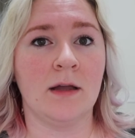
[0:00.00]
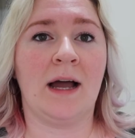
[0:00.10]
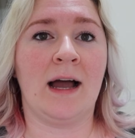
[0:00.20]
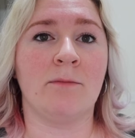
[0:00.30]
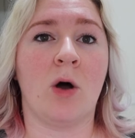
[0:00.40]

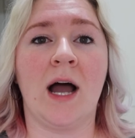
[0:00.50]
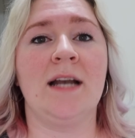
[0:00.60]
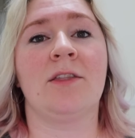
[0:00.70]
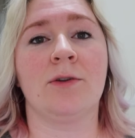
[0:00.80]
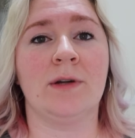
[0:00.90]

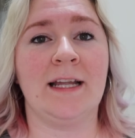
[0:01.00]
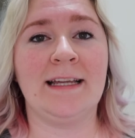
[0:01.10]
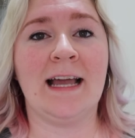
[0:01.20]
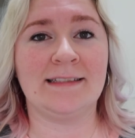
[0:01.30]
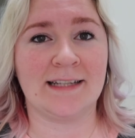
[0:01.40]
I'd thought he
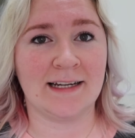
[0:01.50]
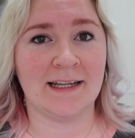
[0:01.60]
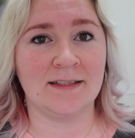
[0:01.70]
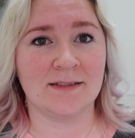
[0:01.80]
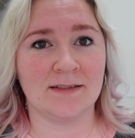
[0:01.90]
had done
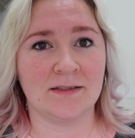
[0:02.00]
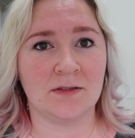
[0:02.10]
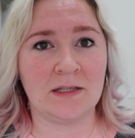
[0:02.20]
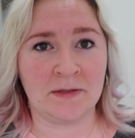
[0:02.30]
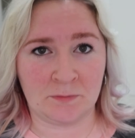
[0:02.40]

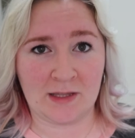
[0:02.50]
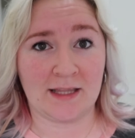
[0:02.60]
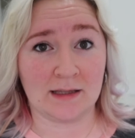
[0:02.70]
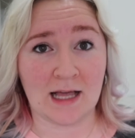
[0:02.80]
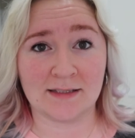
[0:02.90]
it
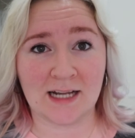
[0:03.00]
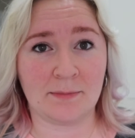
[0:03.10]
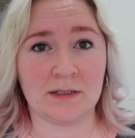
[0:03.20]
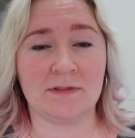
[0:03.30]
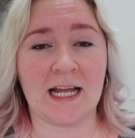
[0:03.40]
within the last
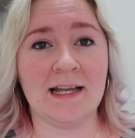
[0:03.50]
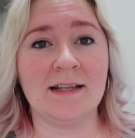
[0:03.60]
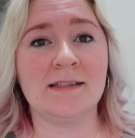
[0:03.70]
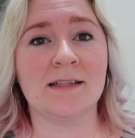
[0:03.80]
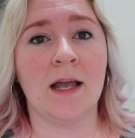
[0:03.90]
couple of
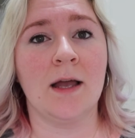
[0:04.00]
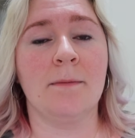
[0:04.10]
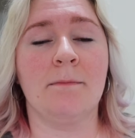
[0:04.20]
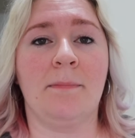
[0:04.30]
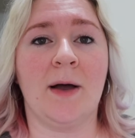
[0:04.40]
days,
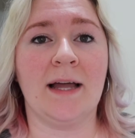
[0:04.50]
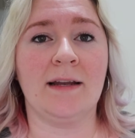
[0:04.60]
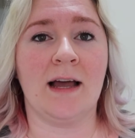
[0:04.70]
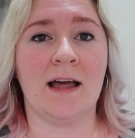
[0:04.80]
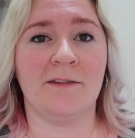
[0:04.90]

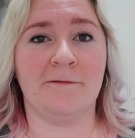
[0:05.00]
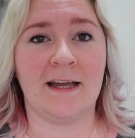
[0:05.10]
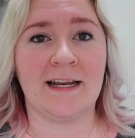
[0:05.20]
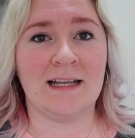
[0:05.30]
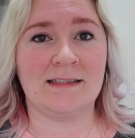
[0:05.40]
but the
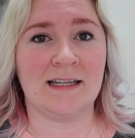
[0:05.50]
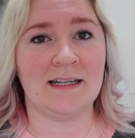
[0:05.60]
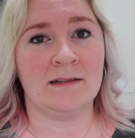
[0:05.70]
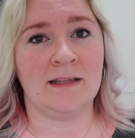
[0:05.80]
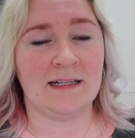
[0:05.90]
vet had said
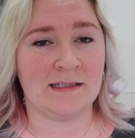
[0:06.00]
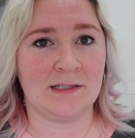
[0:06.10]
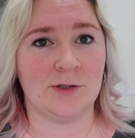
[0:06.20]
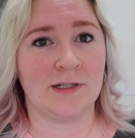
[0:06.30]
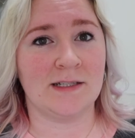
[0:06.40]
that these
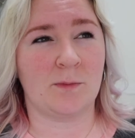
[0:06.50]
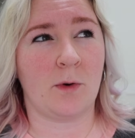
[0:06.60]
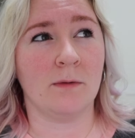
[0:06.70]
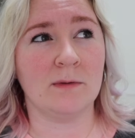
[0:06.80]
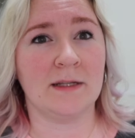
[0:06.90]
injuries
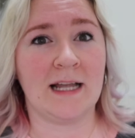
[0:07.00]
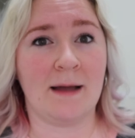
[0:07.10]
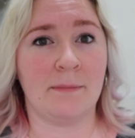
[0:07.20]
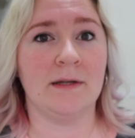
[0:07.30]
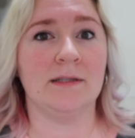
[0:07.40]
probably
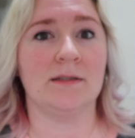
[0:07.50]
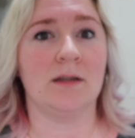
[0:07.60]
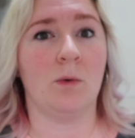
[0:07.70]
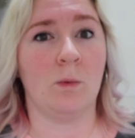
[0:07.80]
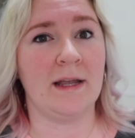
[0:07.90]
happened
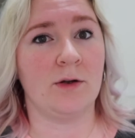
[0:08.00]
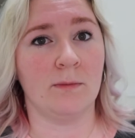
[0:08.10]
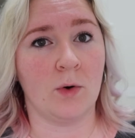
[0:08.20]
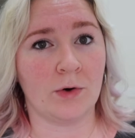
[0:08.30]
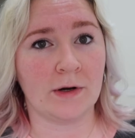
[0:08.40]
a week or
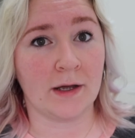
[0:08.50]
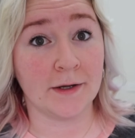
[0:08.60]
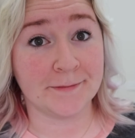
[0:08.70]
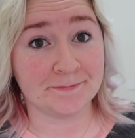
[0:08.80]
more ago.